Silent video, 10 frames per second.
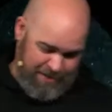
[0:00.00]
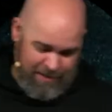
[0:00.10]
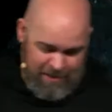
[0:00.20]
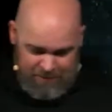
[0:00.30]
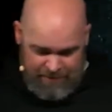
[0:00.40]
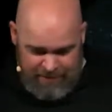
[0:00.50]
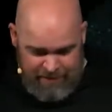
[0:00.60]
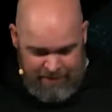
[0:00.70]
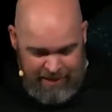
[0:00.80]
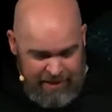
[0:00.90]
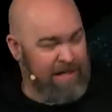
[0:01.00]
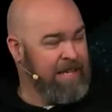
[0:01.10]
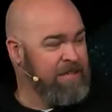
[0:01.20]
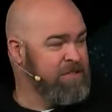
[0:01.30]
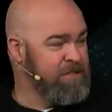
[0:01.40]
And he goes, yeah,
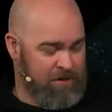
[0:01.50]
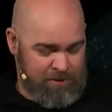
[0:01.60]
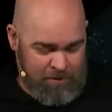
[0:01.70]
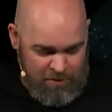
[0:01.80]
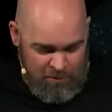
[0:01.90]
you just turned the wrong